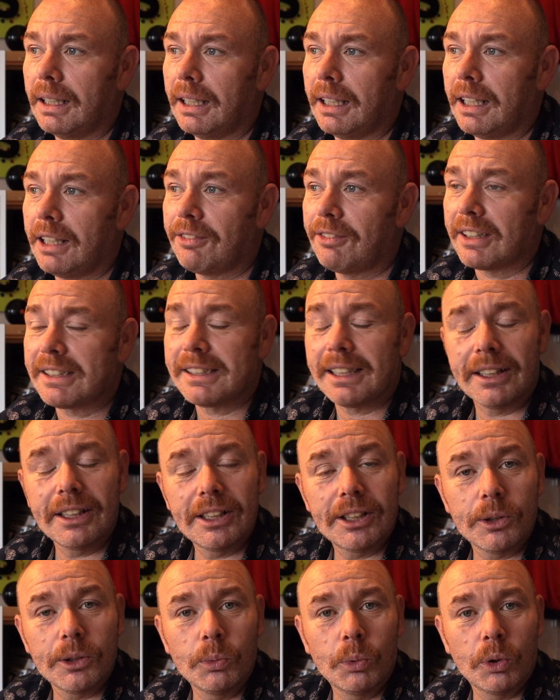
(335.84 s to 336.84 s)
And if I tell
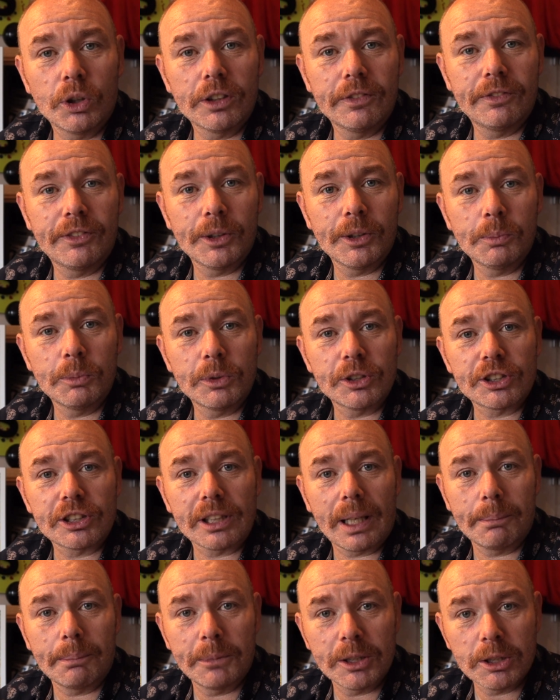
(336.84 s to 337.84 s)
you that one of them was
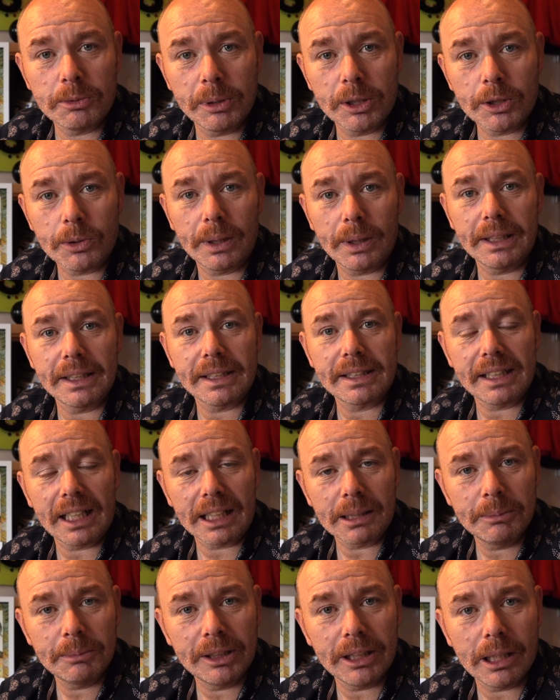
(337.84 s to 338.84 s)
sandwiched between a
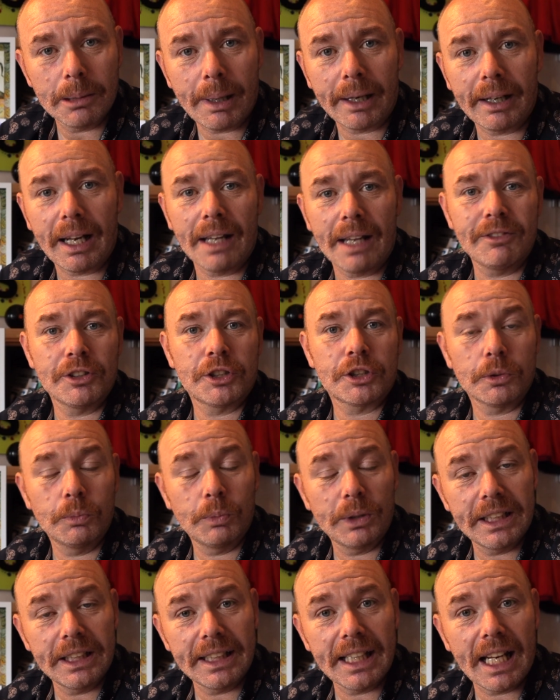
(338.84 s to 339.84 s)
segment about
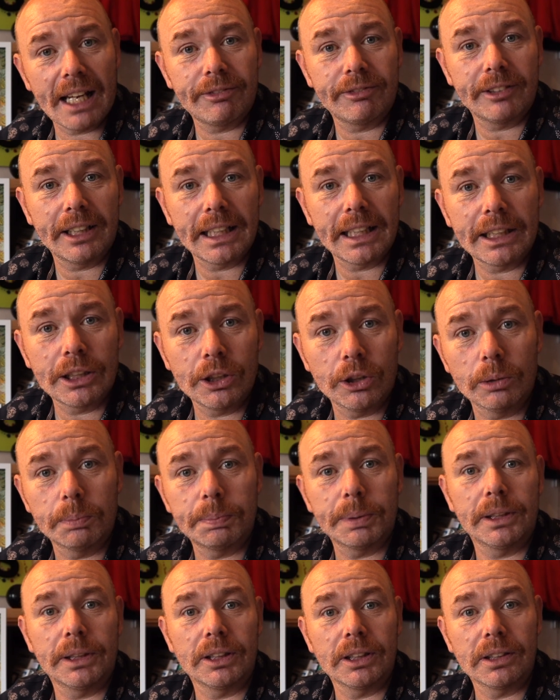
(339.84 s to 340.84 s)
Everton winning the FA
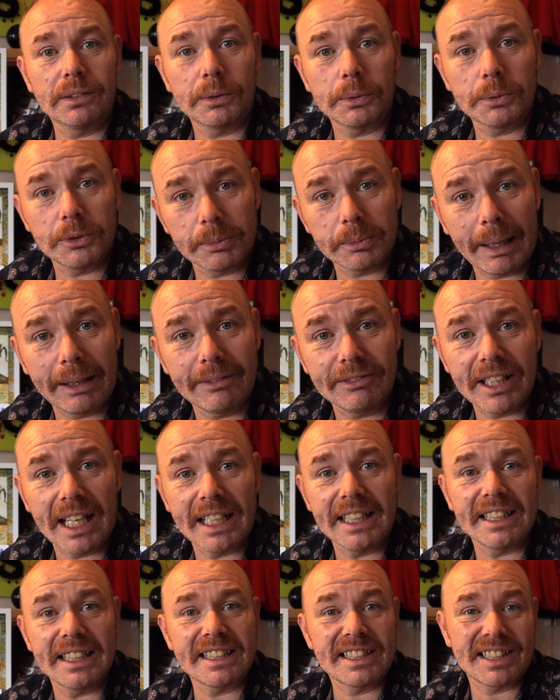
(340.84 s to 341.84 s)
Cup and the other was about
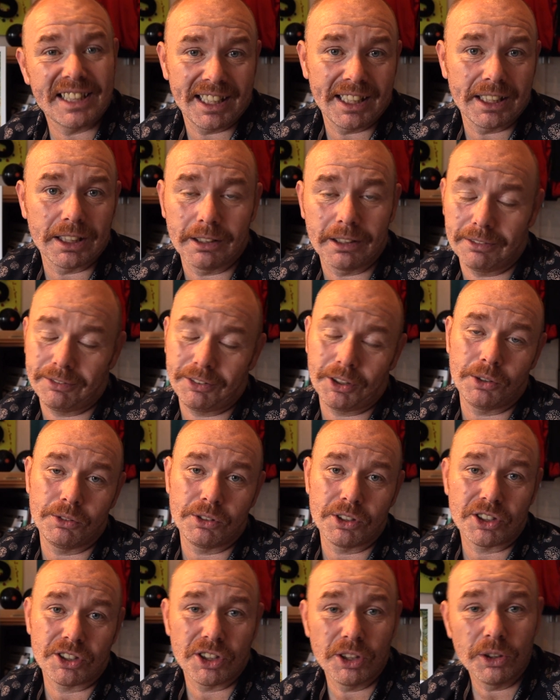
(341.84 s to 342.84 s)
Dennis Taylor,
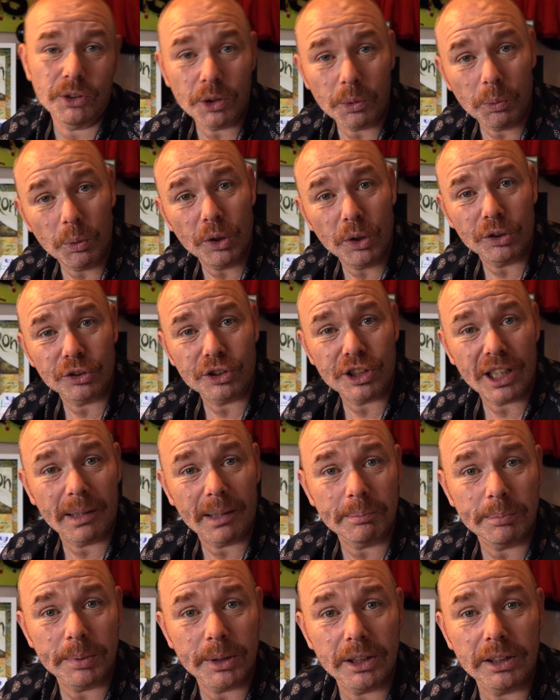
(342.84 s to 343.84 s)
future snooker world
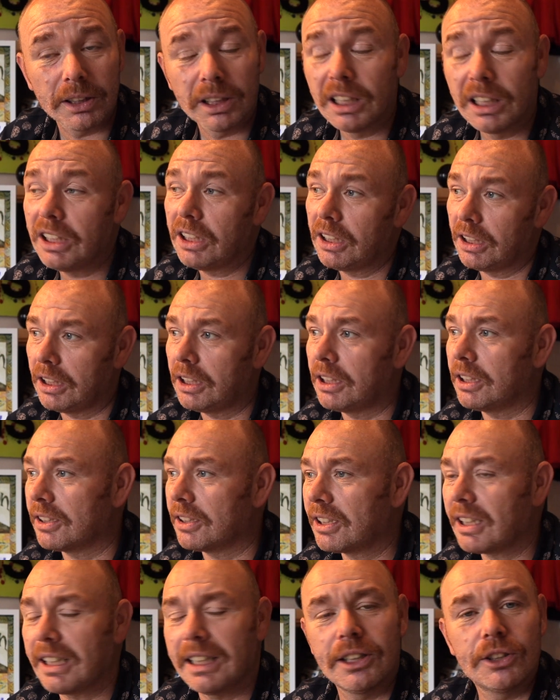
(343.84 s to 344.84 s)
champion, you can
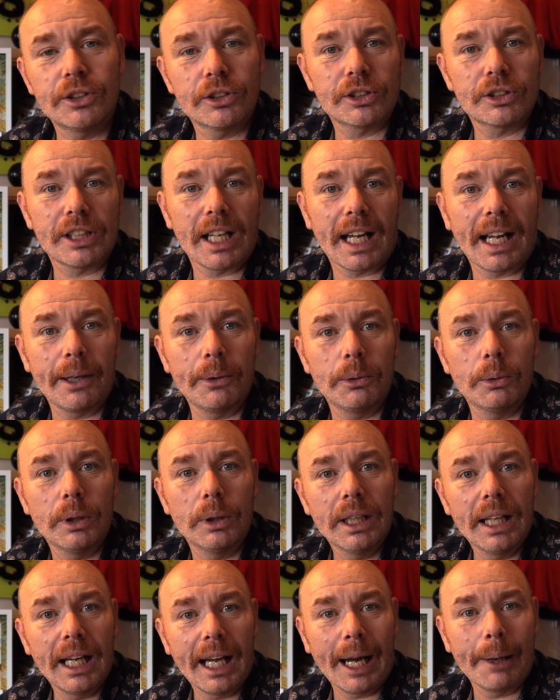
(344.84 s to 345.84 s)
see just how
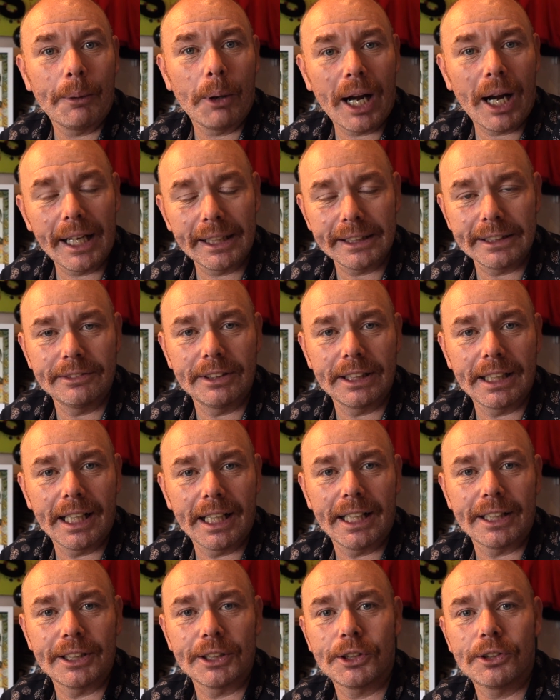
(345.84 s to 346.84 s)
highly
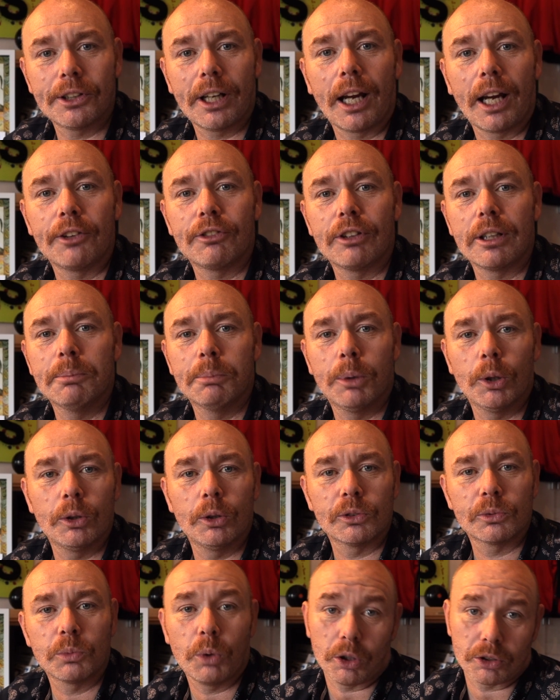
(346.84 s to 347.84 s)
regarded Crown Green
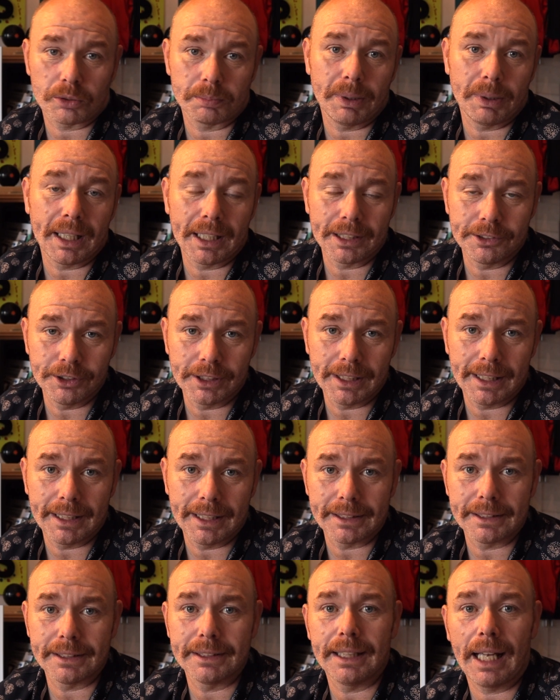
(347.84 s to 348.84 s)
Bowls was by
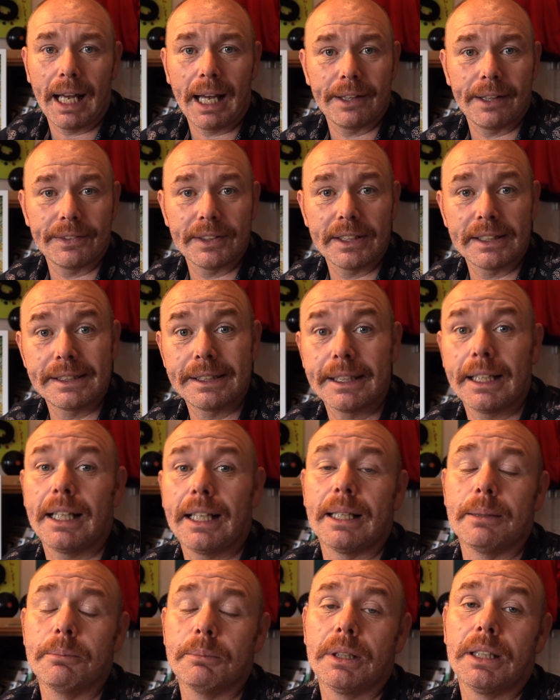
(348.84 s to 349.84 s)
Granada at the
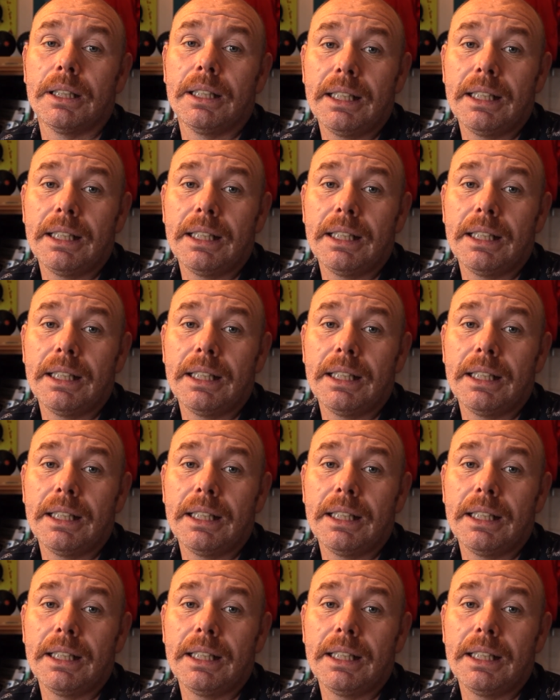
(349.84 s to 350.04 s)
time.